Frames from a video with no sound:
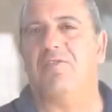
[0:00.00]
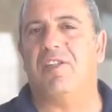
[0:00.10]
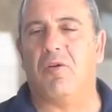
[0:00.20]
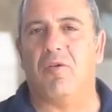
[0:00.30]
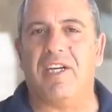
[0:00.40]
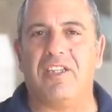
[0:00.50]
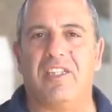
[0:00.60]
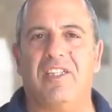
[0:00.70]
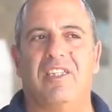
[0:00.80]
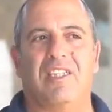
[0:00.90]
of
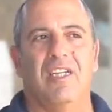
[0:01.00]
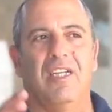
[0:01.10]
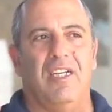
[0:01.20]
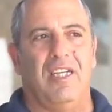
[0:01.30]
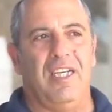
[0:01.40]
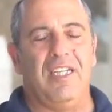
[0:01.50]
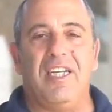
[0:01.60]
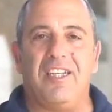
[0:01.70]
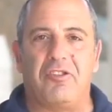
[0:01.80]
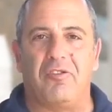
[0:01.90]
decorations,
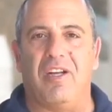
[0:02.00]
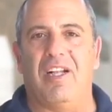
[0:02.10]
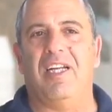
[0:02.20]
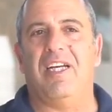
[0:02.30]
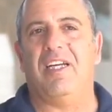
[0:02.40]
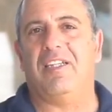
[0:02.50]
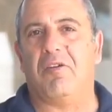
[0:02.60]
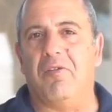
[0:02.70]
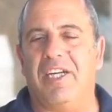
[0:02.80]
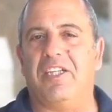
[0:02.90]
natural
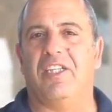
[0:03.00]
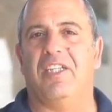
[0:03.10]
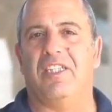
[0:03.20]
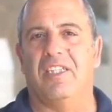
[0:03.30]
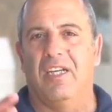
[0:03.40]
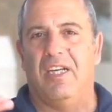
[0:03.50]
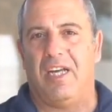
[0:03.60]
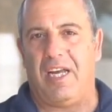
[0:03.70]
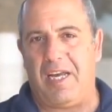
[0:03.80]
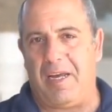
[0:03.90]
decorations,
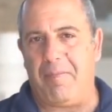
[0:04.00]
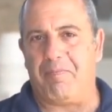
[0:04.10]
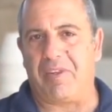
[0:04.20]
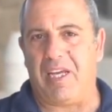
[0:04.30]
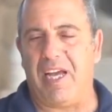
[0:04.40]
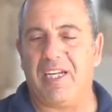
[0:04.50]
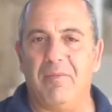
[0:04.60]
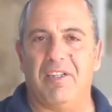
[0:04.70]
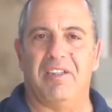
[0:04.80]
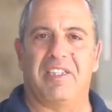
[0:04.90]

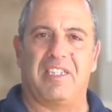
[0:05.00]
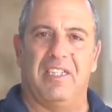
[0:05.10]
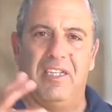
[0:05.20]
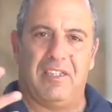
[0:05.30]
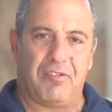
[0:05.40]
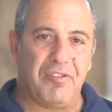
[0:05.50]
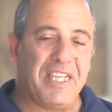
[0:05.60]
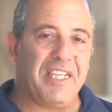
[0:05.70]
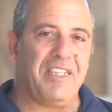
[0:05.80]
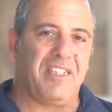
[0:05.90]
animals,
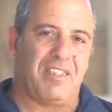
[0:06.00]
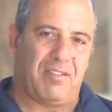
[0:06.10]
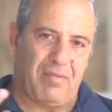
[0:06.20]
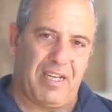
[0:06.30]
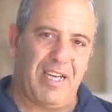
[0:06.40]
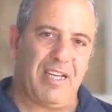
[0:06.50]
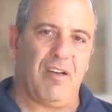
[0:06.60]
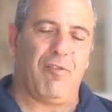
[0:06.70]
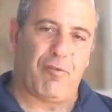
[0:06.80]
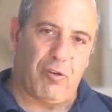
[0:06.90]
trees,
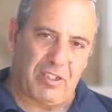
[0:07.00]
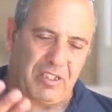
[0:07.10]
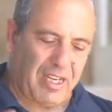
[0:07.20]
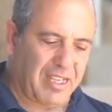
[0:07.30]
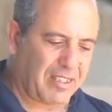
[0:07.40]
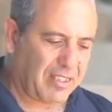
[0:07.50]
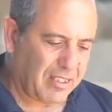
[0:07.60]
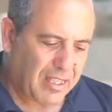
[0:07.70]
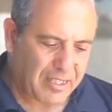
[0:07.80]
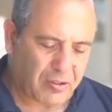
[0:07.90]
and of course, as
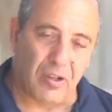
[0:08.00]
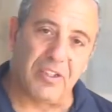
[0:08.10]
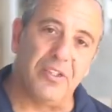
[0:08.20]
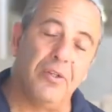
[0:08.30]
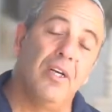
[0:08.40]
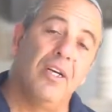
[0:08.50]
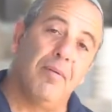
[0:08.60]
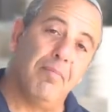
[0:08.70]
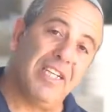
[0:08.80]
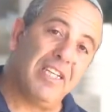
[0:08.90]
I told you,
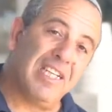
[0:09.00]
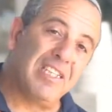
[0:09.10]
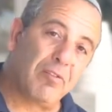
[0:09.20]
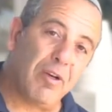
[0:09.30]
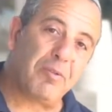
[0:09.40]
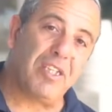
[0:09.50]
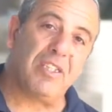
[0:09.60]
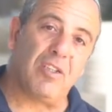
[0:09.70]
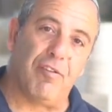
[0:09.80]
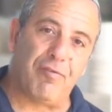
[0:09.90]
many
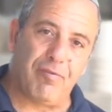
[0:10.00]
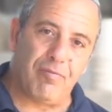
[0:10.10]
inscriptions of